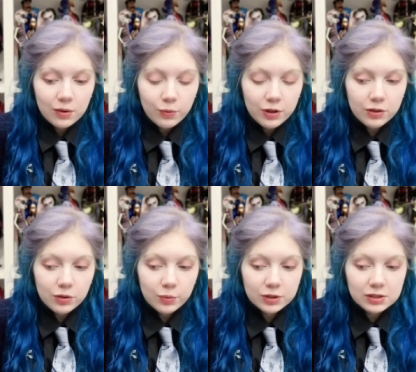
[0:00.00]
whether
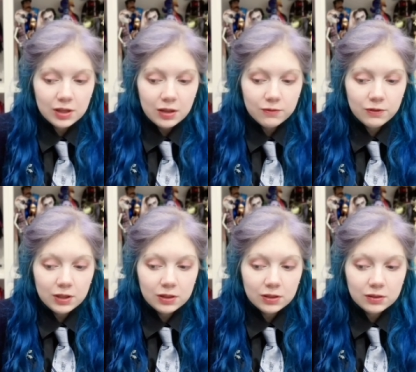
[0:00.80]
you will stay in
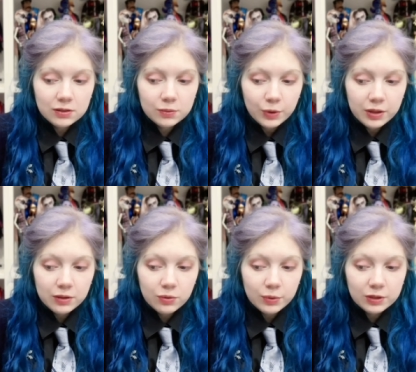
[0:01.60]
Finland, whether
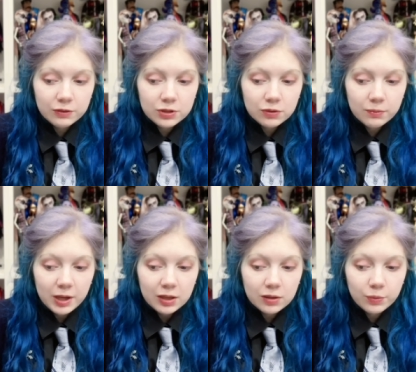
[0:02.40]
you will return
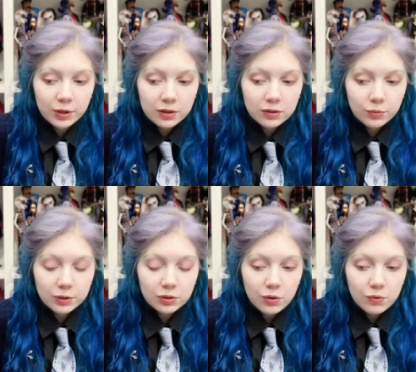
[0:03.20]
back, whether you will
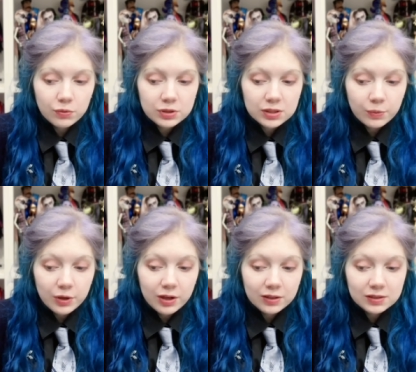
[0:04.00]
go
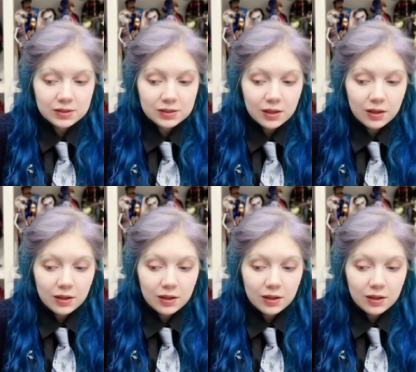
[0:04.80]
somewhere else,